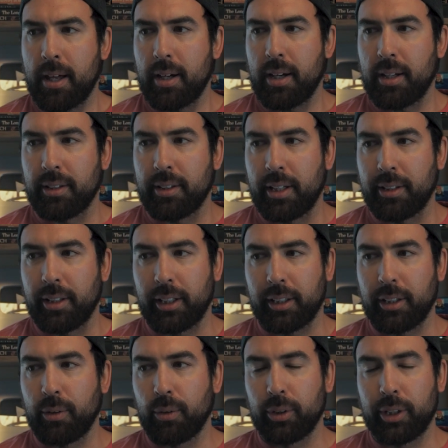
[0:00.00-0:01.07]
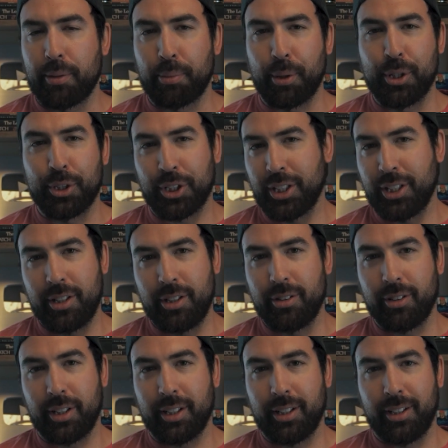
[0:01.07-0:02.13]
And then like the only person
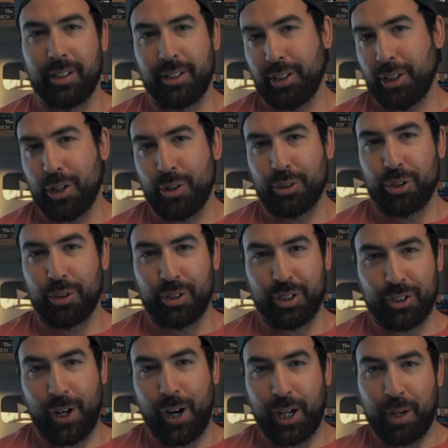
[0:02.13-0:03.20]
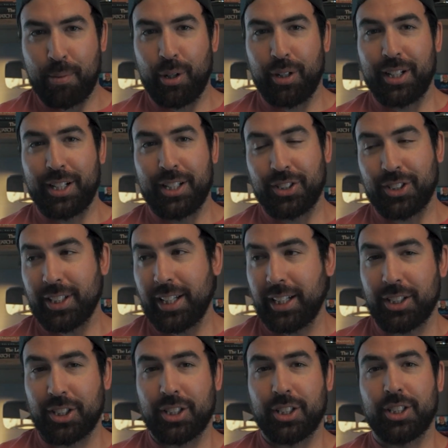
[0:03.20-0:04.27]
you can go to talk about it is
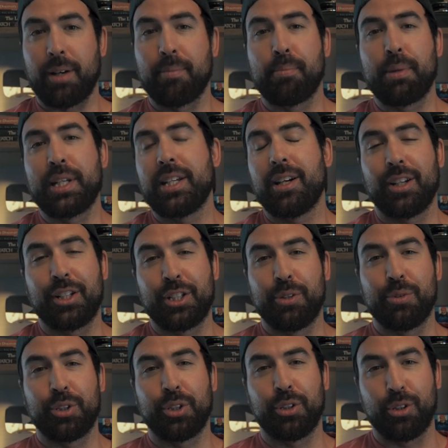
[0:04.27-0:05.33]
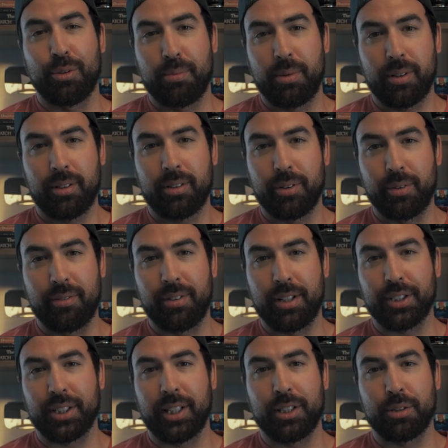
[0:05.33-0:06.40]
like somebody on YouTube who
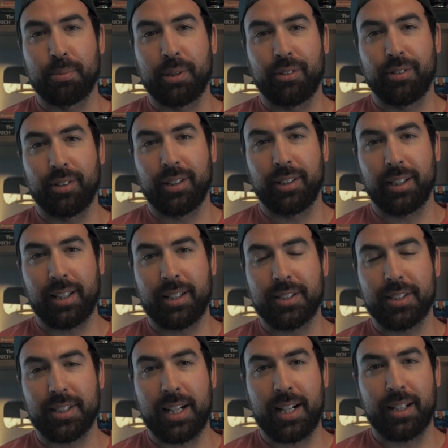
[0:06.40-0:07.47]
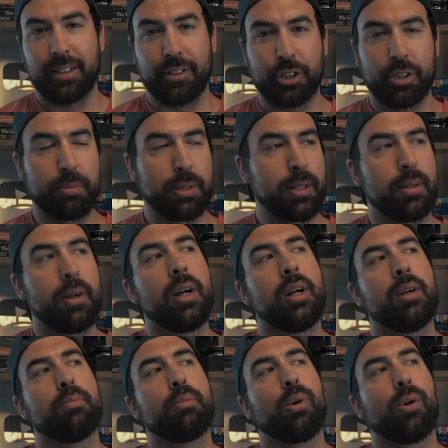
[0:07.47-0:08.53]
investigates Bigfoot. Like that's sad. There should be
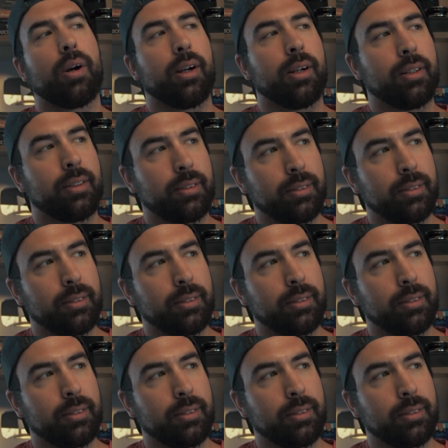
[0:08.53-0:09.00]
more